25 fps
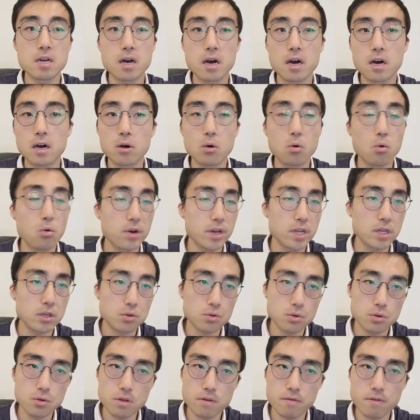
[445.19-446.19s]
according
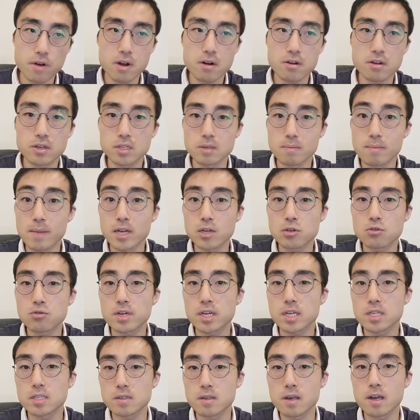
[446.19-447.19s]
to the various
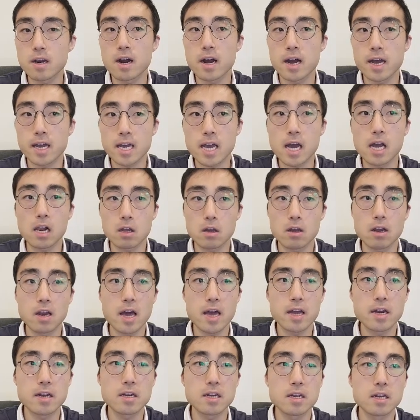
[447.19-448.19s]
metrics that I
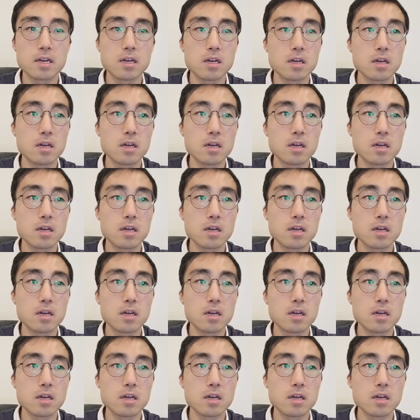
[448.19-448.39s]
calculated.